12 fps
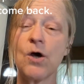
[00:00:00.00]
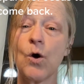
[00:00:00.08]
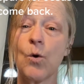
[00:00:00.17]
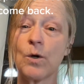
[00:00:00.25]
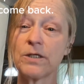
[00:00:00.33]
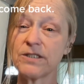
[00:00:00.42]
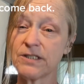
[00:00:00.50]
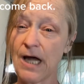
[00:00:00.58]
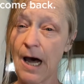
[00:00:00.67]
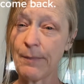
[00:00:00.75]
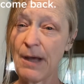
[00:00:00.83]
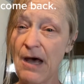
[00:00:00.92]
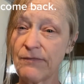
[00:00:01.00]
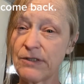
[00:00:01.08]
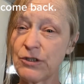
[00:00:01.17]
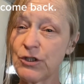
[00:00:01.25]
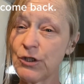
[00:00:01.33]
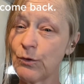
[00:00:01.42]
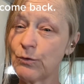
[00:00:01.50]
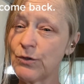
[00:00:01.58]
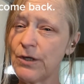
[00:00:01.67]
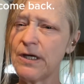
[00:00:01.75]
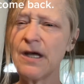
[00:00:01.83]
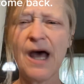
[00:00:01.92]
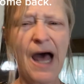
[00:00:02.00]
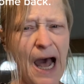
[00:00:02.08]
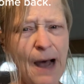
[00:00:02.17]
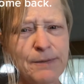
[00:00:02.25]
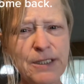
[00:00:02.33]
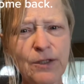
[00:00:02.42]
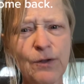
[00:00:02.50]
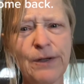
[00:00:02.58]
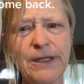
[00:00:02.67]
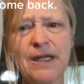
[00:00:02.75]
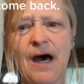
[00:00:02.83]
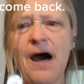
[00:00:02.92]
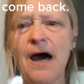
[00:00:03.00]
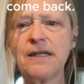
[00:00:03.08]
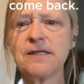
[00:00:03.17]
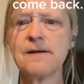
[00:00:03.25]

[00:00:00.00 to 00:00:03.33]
or stop having children. Absolutely not.